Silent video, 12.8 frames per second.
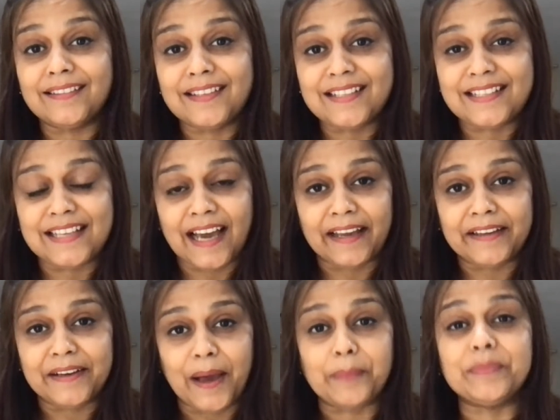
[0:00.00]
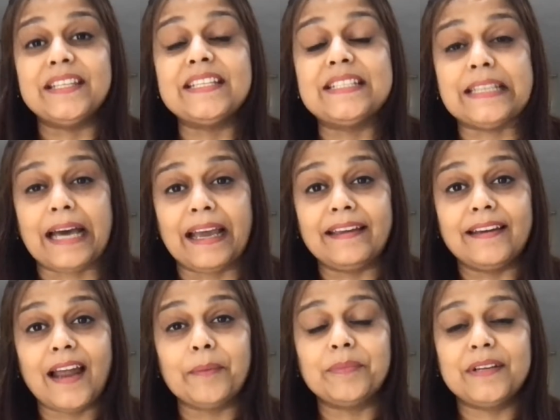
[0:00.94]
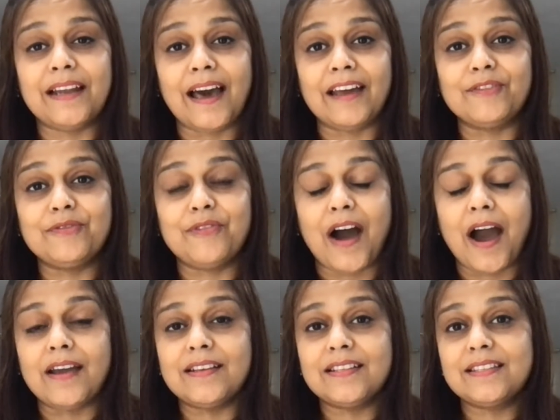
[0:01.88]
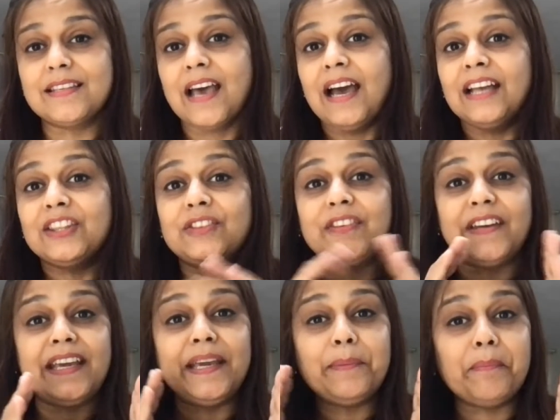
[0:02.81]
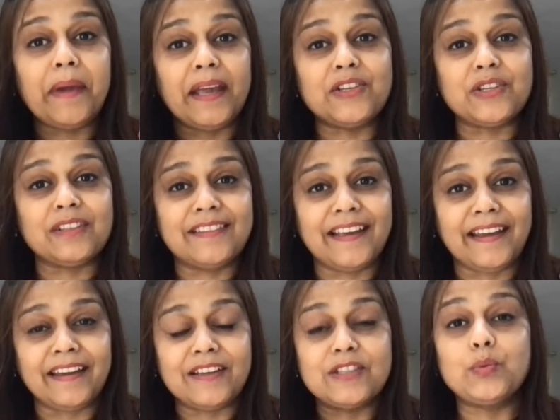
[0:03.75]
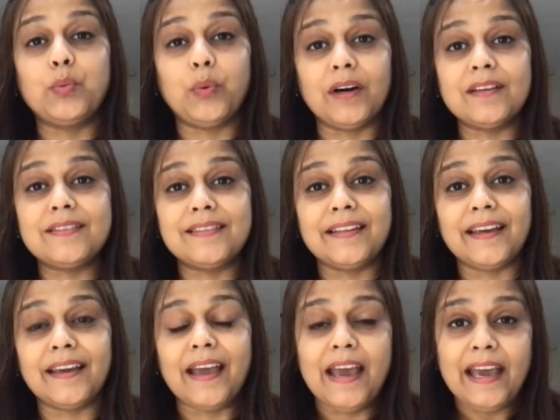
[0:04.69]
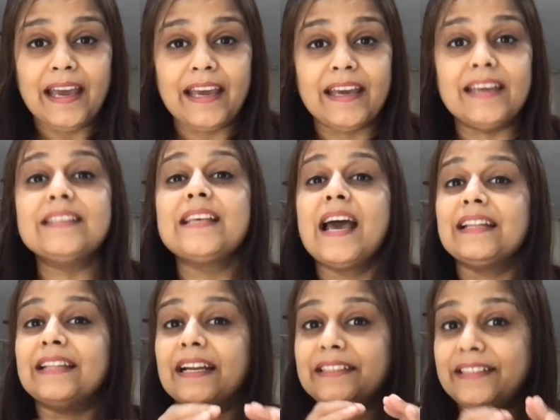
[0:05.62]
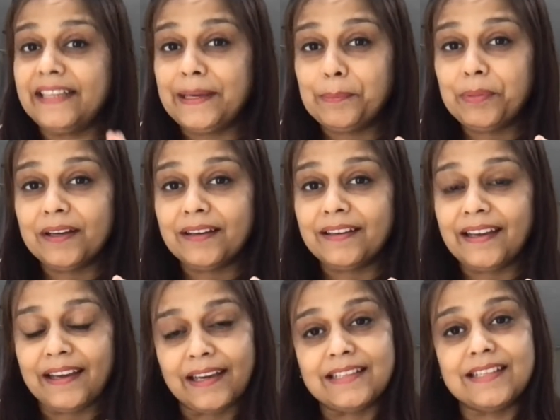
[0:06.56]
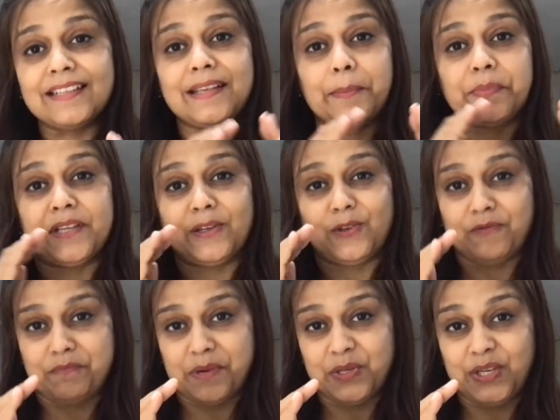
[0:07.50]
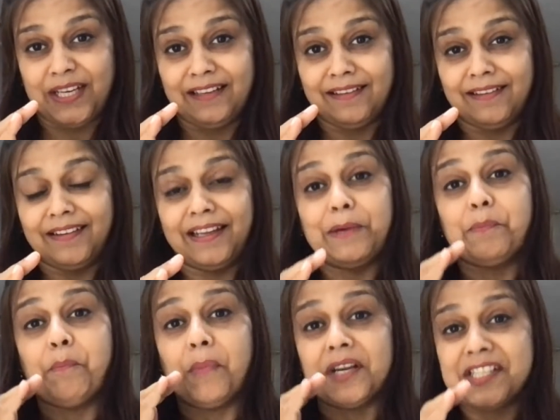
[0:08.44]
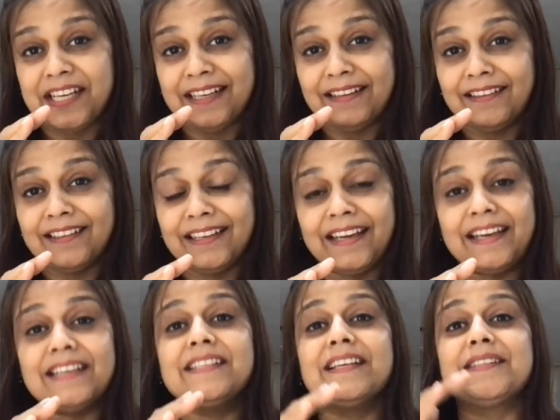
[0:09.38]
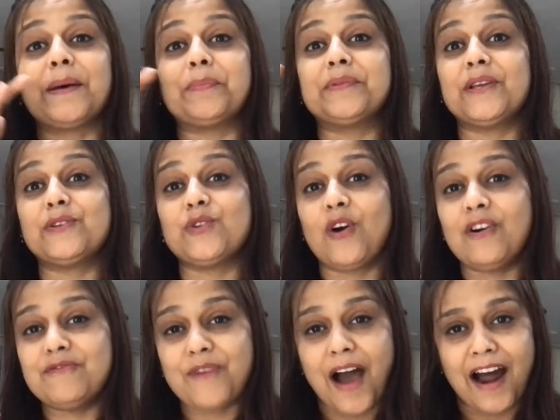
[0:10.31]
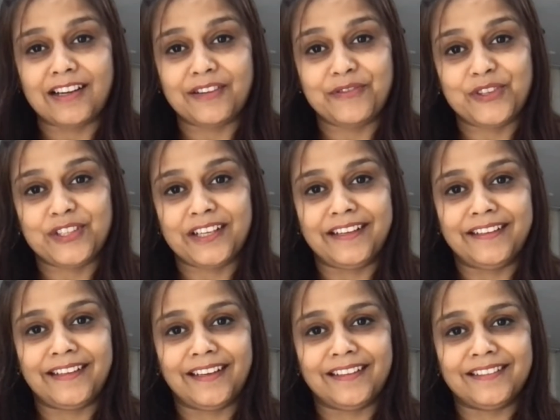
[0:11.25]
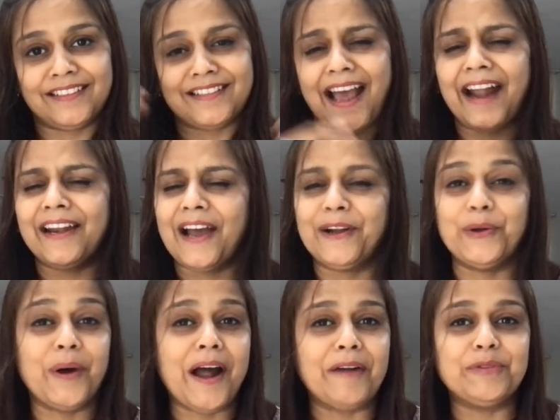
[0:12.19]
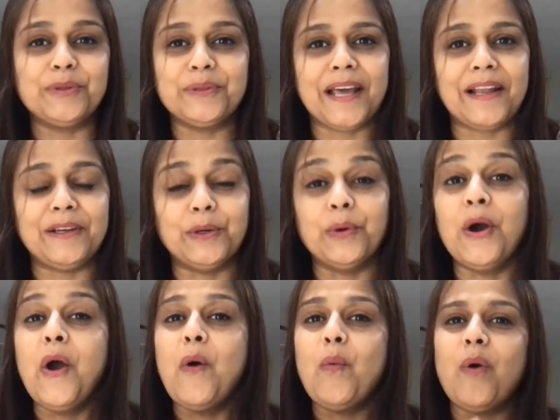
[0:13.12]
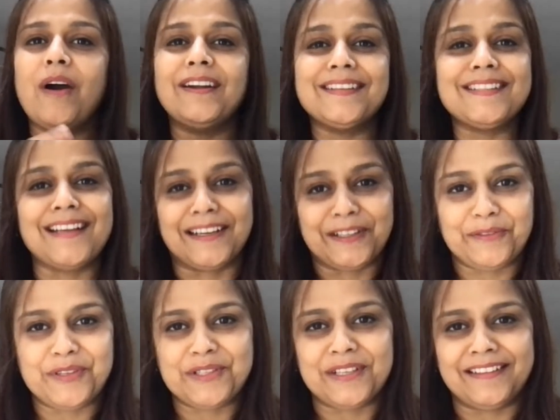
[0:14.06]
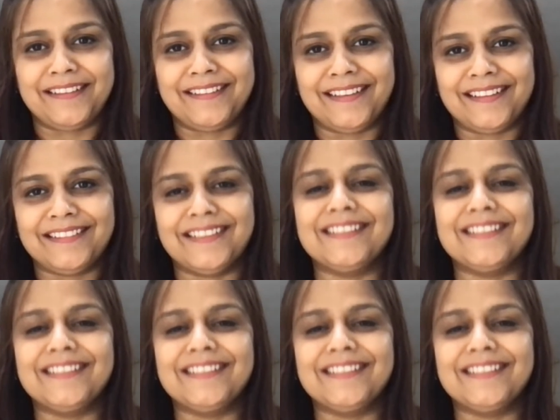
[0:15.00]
this diagram. This diagram clarifies three major things. First thing is that deep learning is a subset of machine learning. Machine learning is a subset of artificial intelligence. And I don't have to tell you what is artificial intelligence.